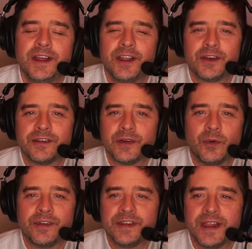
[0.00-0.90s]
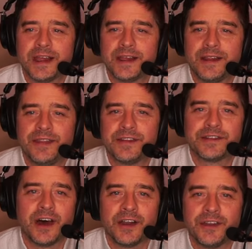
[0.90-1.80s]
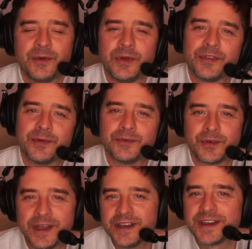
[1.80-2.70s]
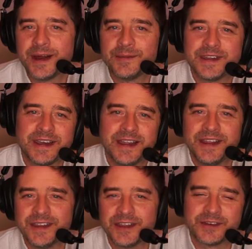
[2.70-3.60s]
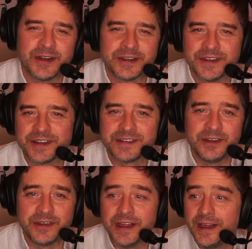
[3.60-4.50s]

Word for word: Because it wasn't like at the start that they went through training camp together, then they all did this and the other.